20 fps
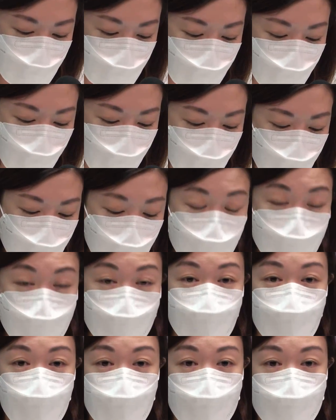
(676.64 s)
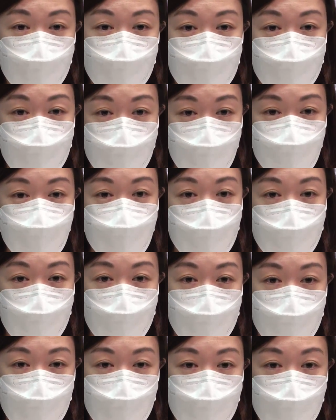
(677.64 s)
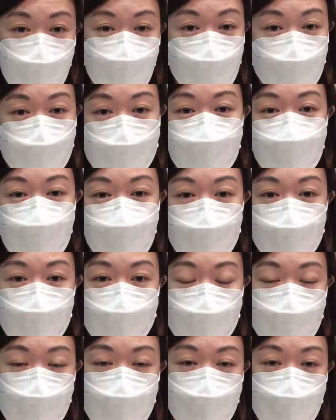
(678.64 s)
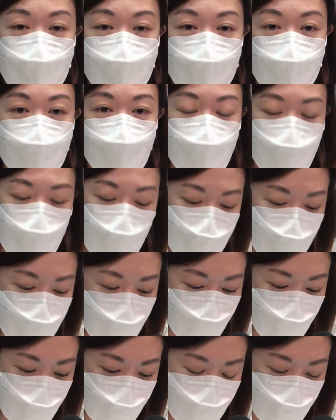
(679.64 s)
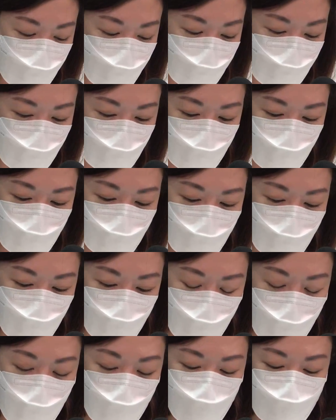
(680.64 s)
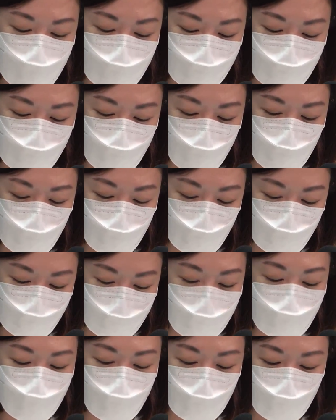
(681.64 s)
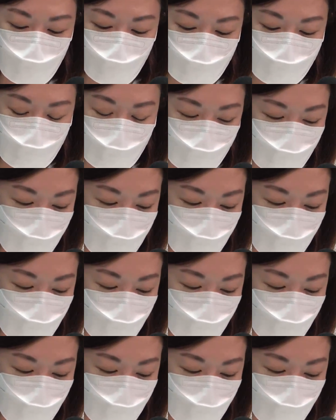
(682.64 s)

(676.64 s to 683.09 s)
positive as to whether there is any encephalitis. There are still tests going on. We don't